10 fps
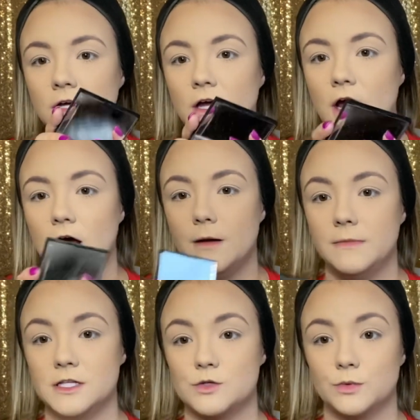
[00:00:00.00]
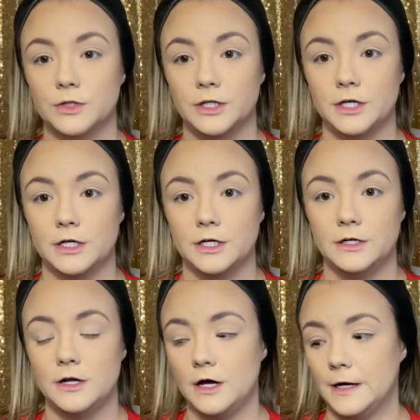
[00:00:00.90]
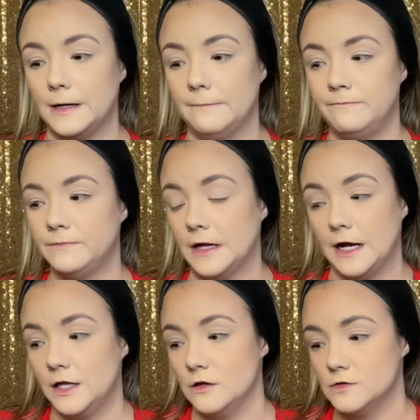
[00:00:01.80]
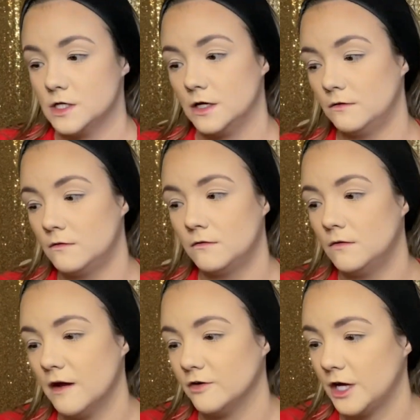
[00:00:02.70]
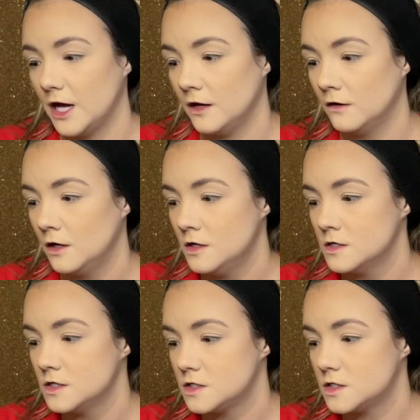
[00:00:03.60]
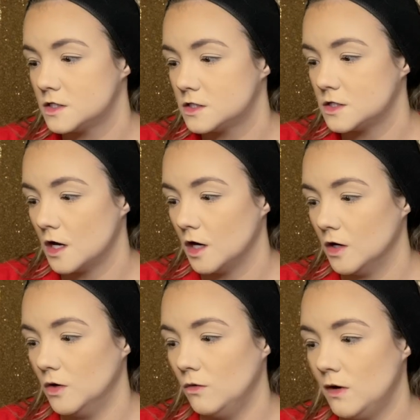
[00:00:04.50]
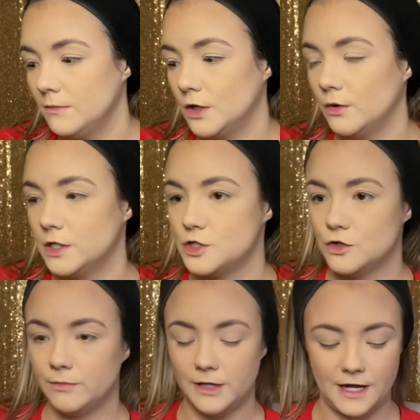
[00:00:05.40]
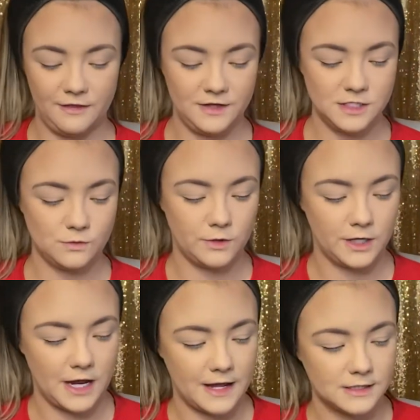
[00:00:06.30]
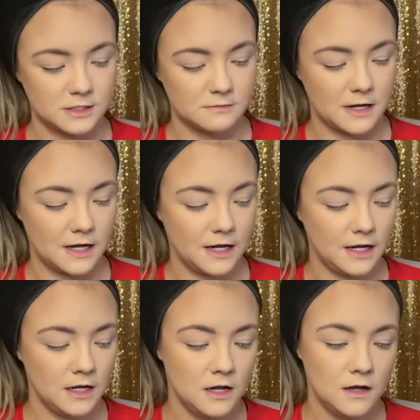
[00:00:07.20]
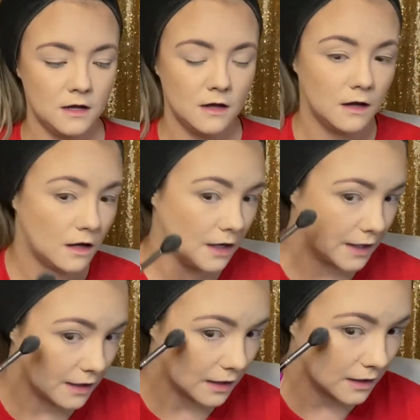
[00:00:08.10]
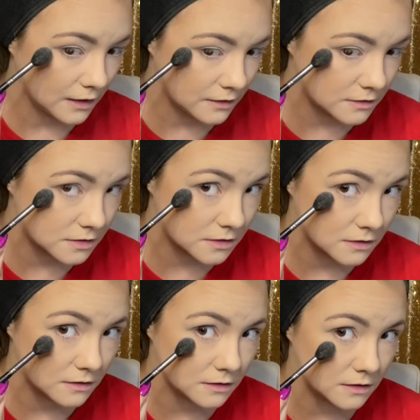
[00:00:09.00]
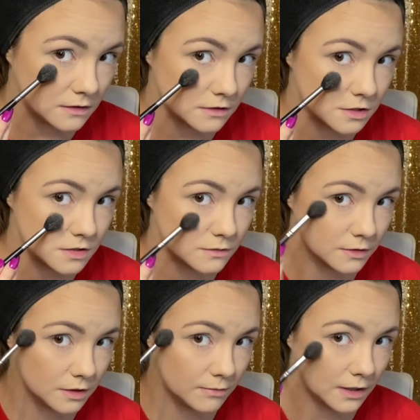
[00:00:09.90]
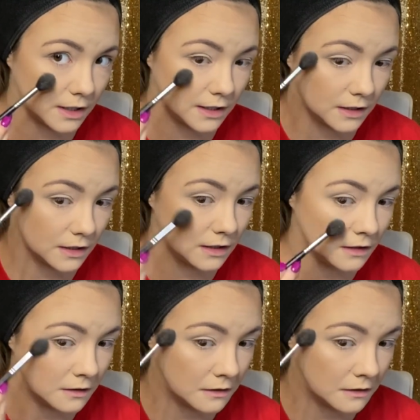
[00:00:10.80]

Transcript: It's really good, and I use it every day. So I'm going to apply this one as my highlight. And it's just really blinding.